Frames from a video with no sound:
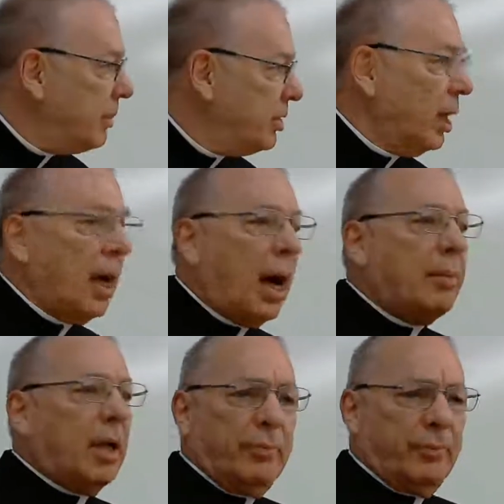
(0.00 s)
He said, I
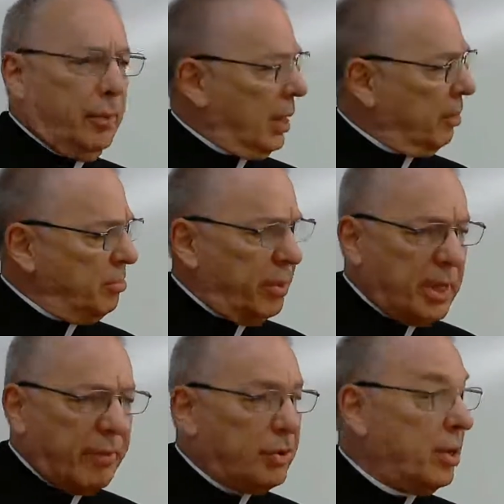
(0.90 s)
would
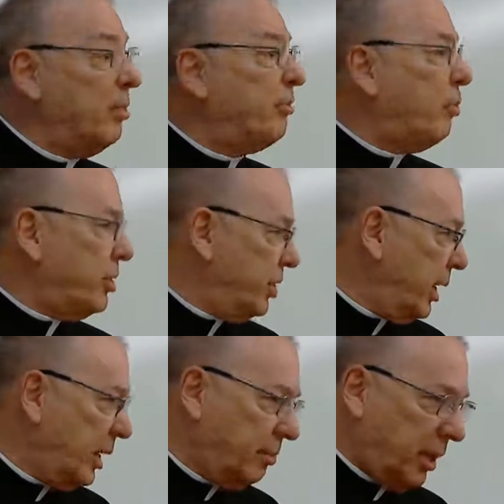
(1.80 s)
never dream of forcing
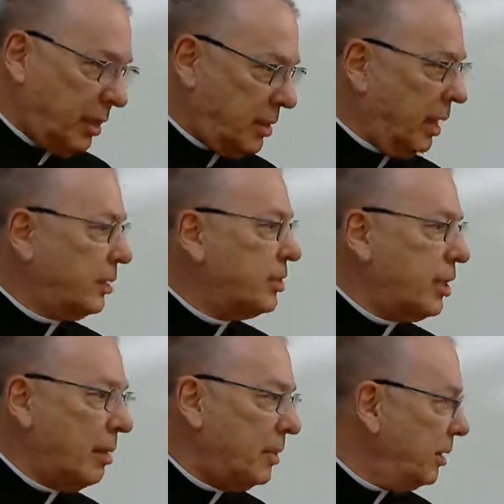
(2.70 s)
anybody to take an
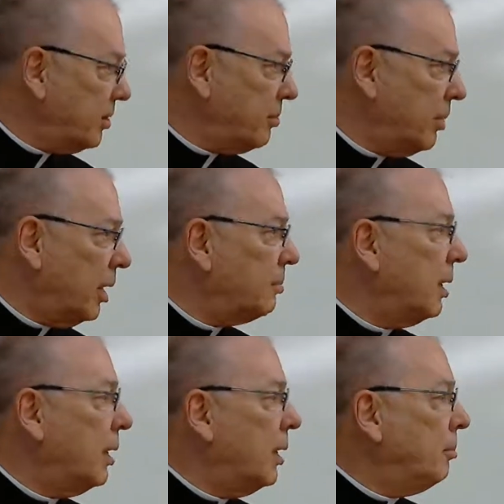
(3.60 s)
assignment he doesn't want.
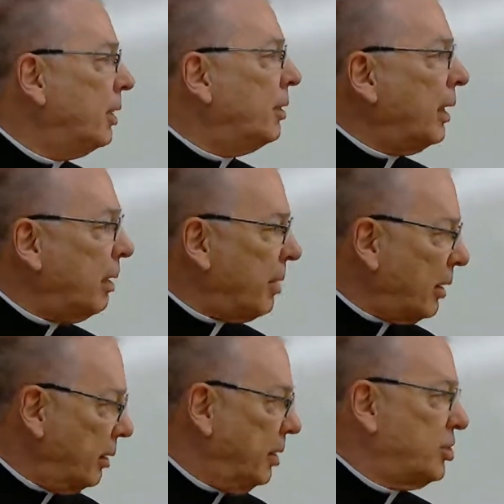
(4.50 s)
But think
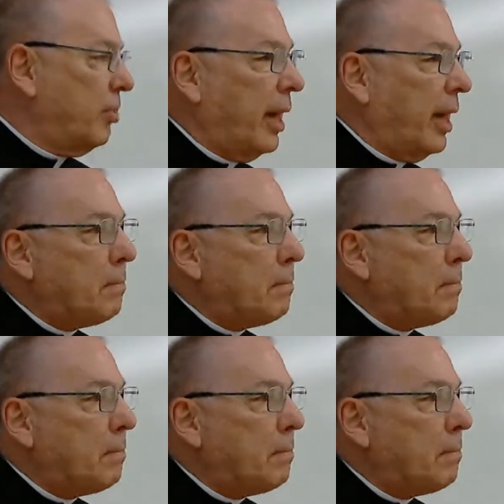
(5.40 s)
about it this way.